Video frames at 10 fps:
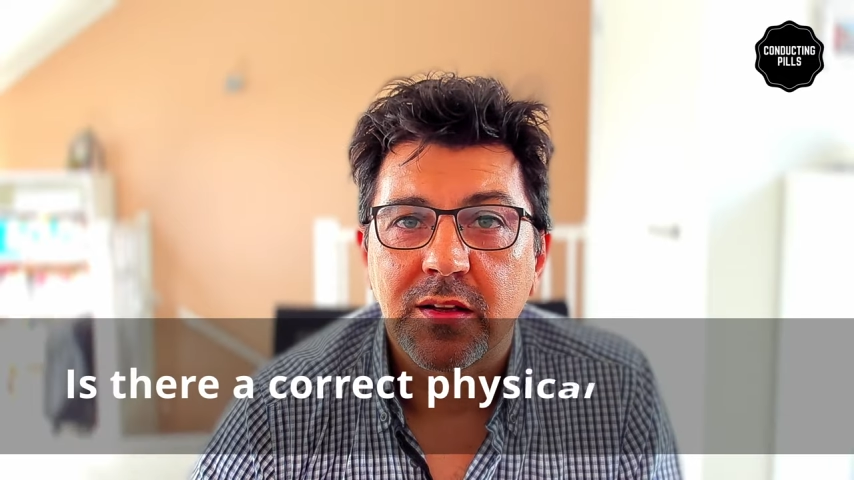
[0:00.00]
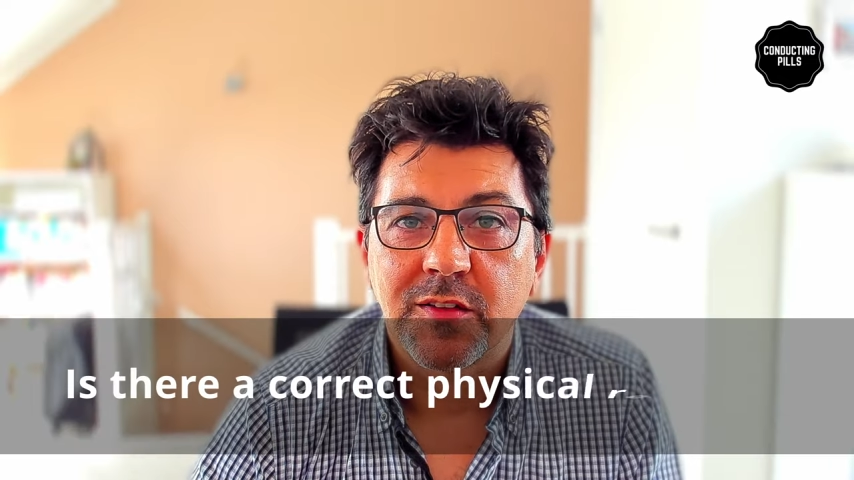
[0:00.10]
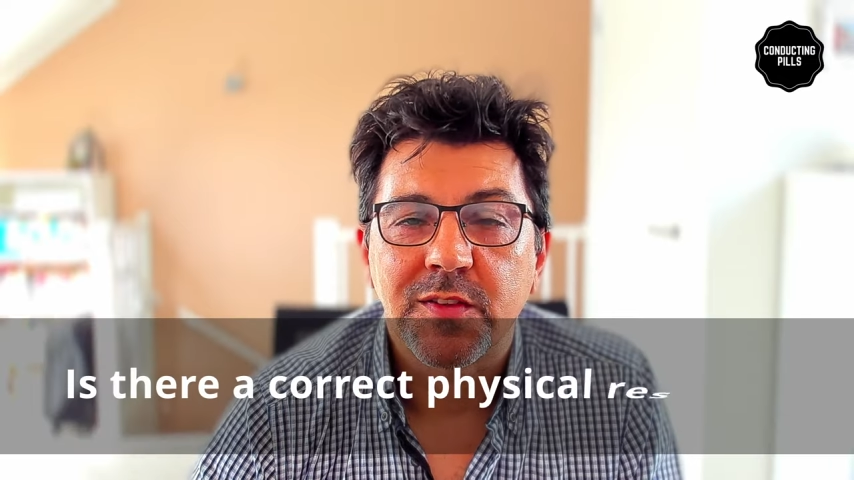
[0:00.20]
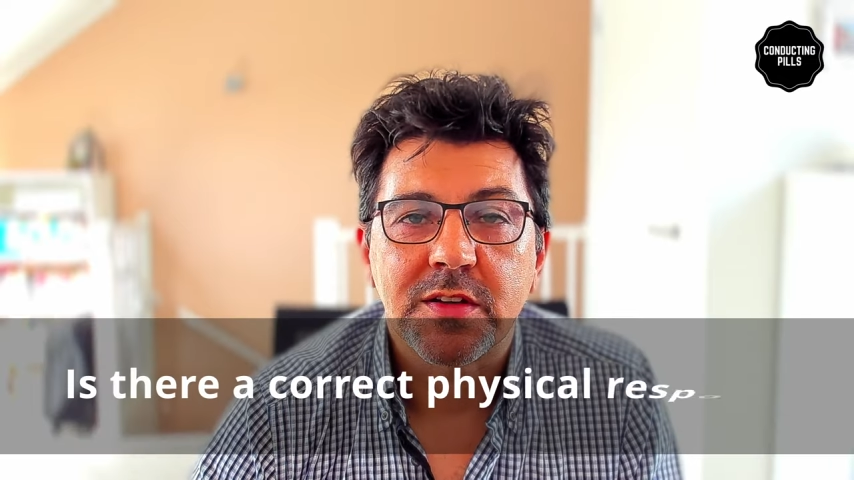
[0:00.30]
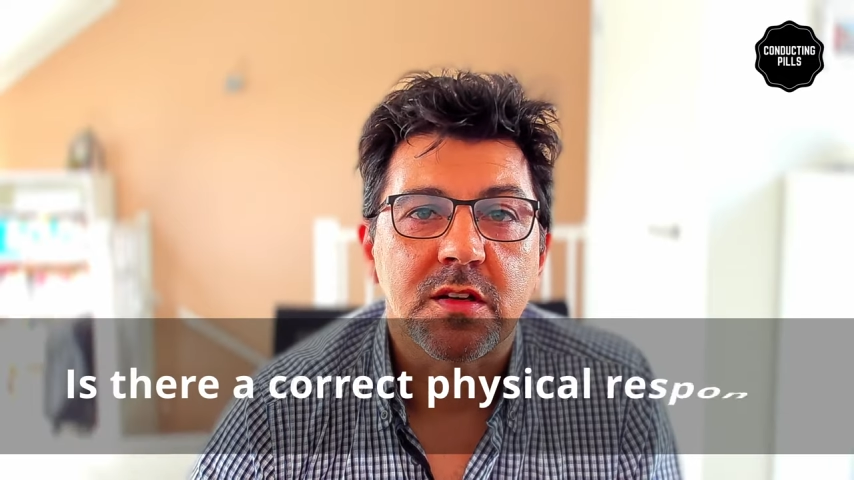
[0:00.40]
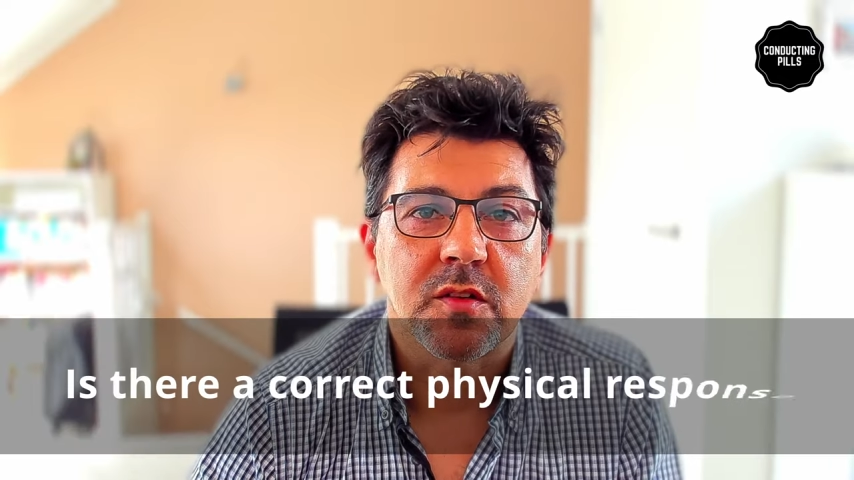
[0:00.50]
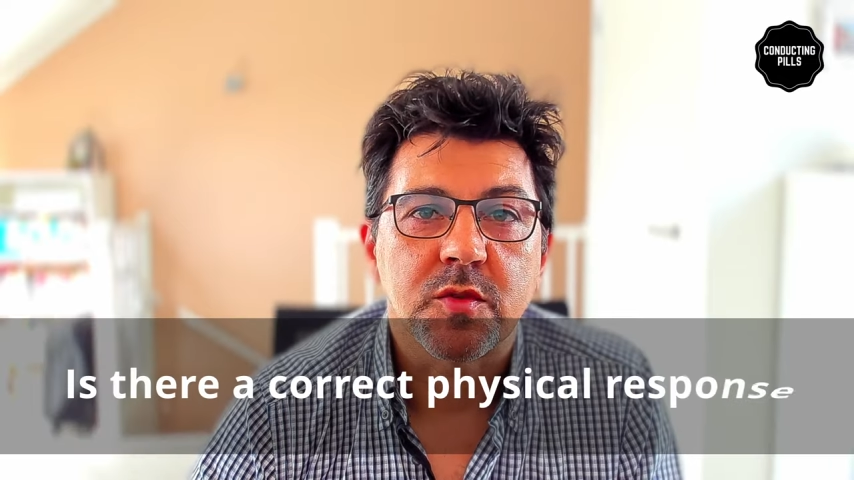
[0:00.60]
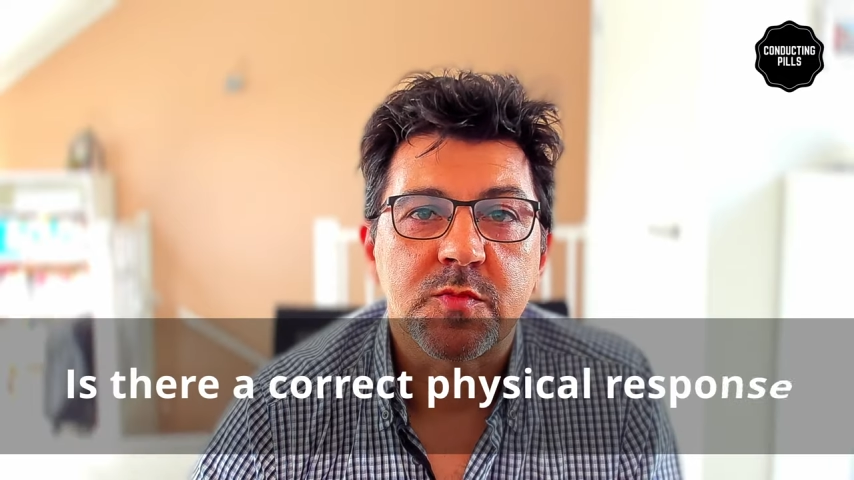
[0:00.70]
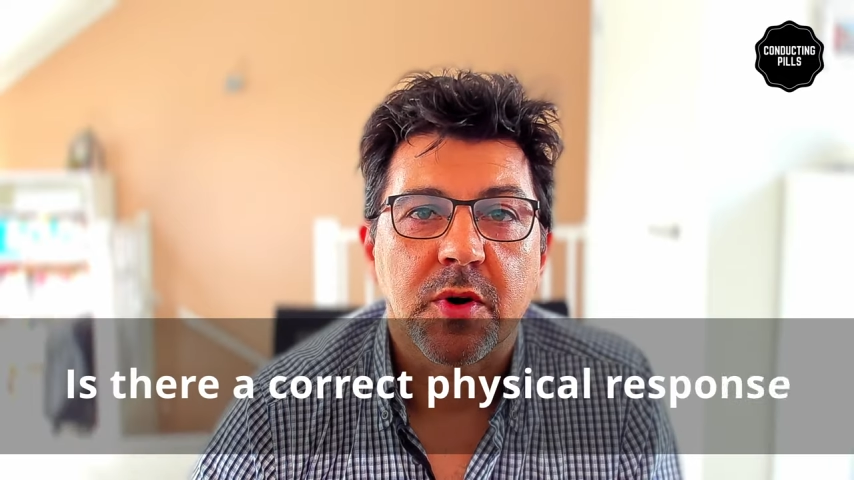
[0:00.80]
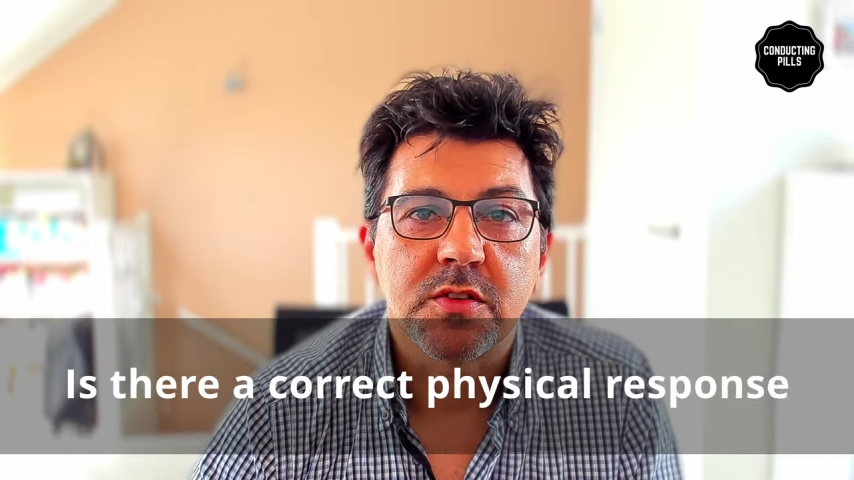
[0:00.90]
physical
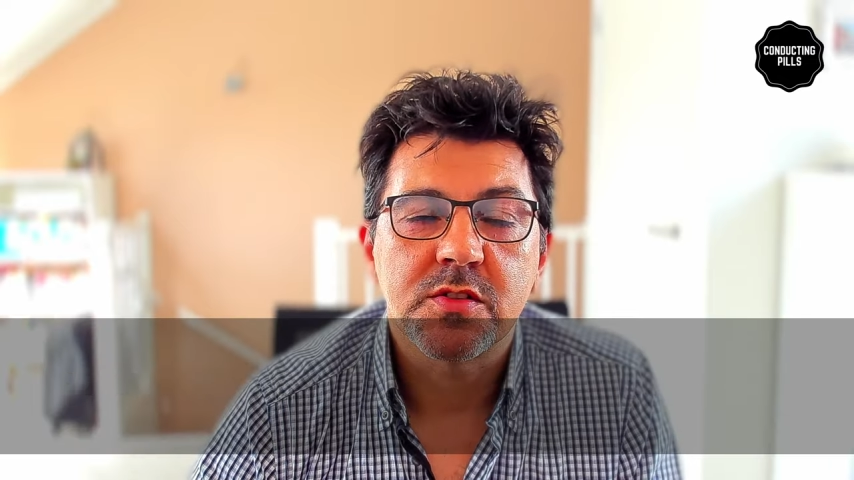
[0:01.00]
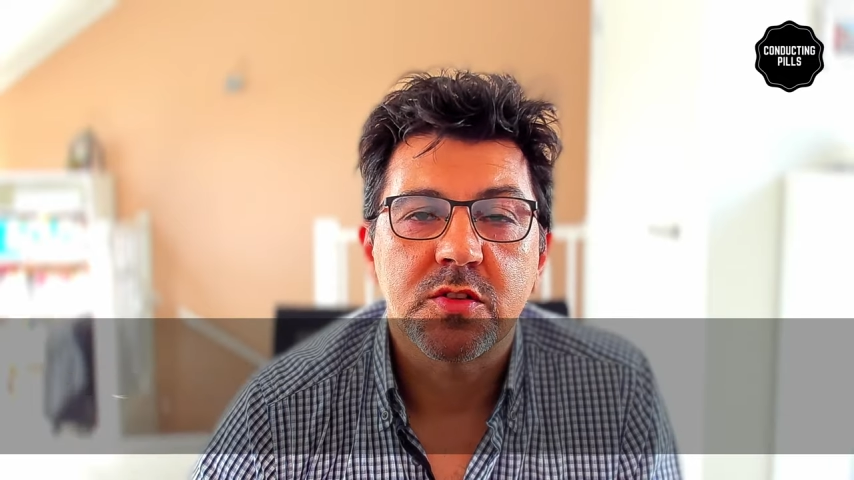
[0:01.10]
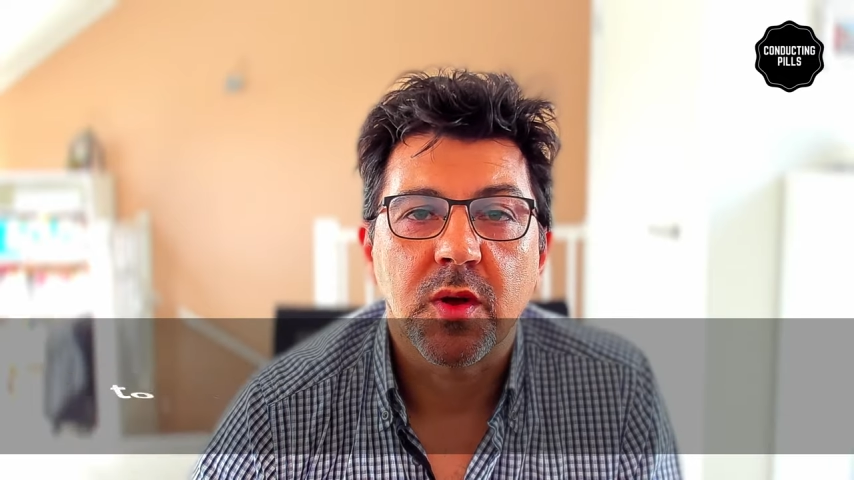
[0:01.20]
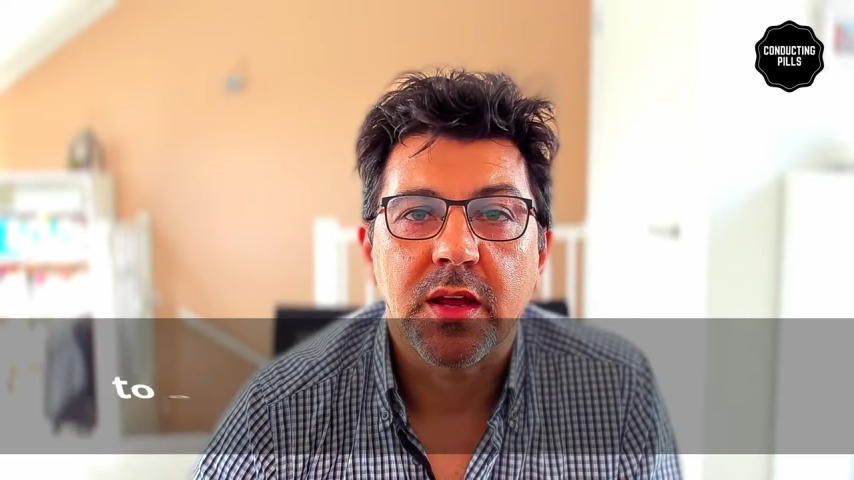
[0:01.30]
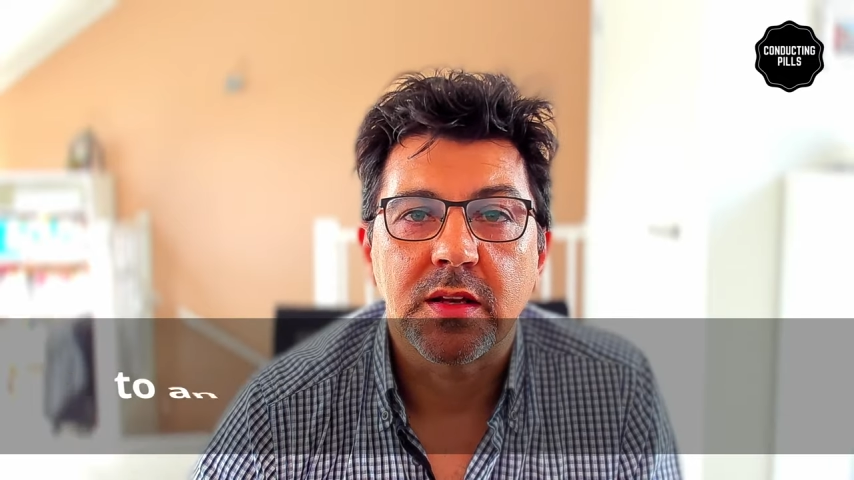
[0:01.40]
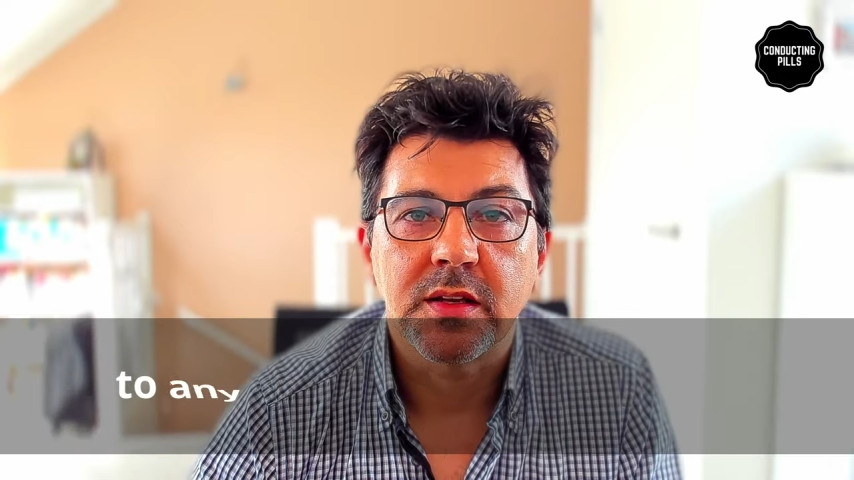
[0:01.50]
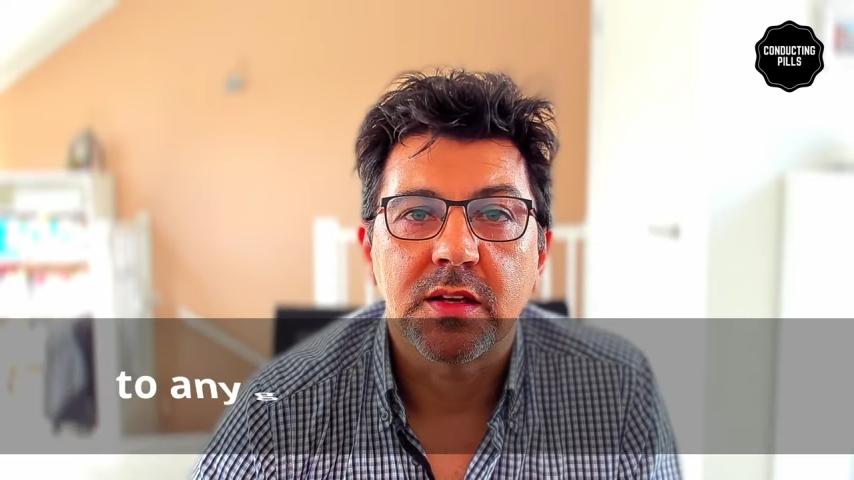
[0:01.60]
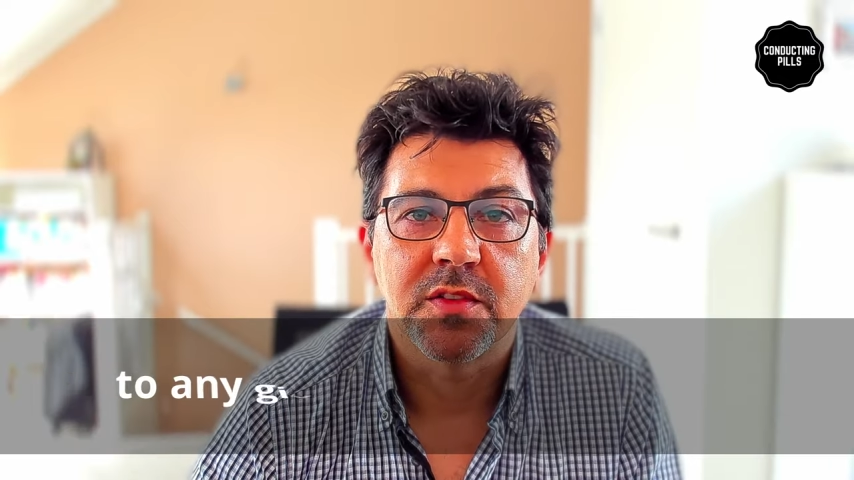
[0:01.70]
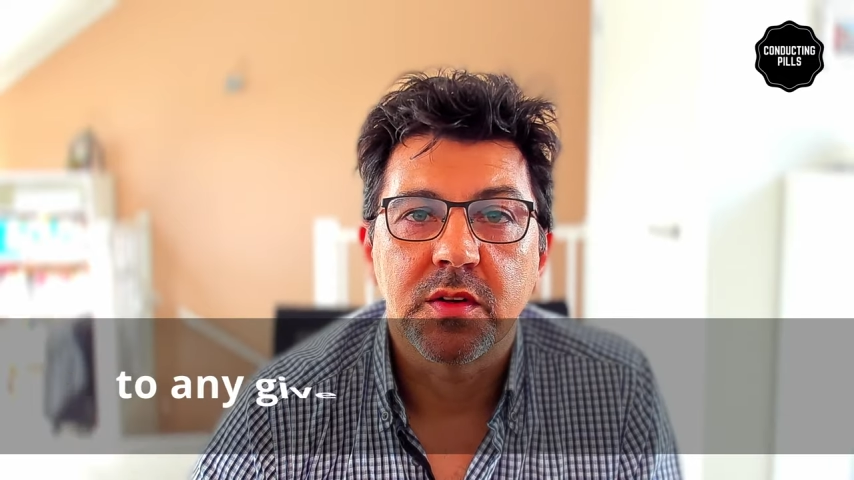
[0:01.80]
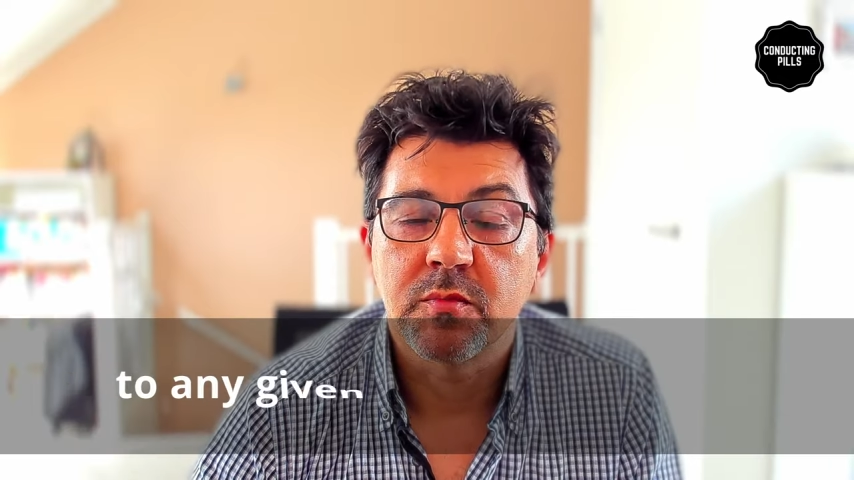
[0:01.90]
response to any
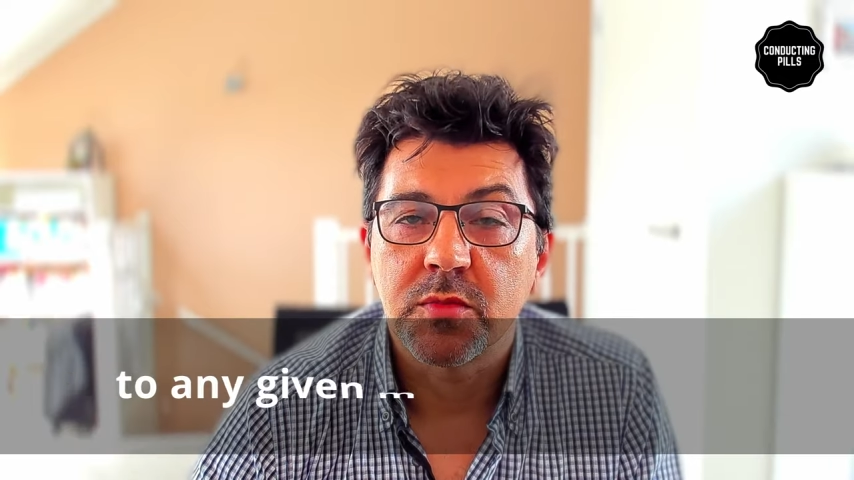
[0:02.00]
given